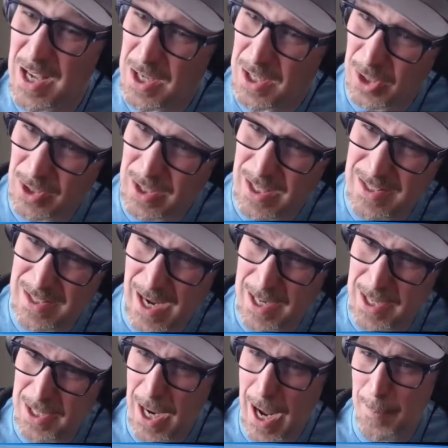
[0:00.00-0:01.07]
look, it's kind
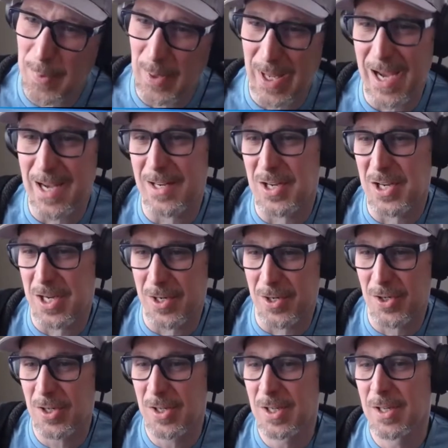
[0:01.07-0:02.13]
of complicated
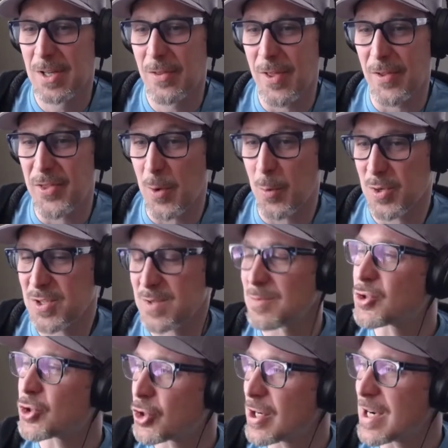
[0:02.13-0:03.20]
here, that there were some
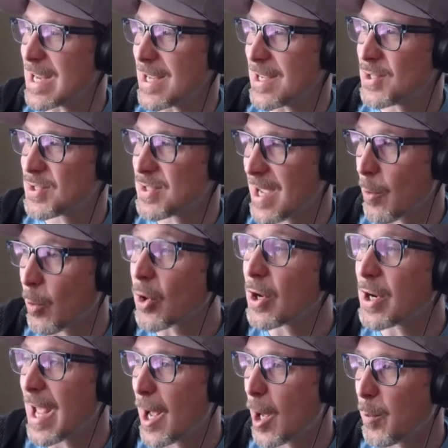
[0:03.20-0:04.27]
trees that were going
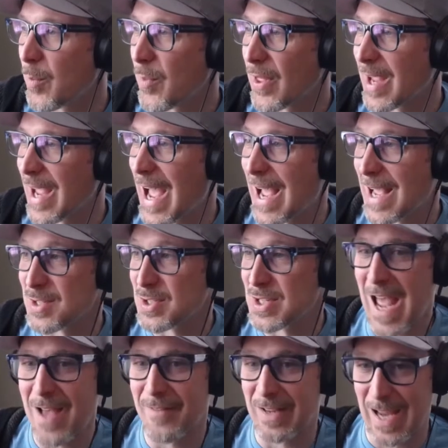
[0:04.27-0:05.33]
to help the guys
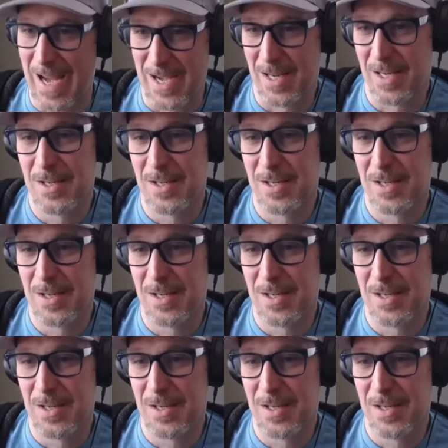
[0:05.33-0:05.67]
navigate it.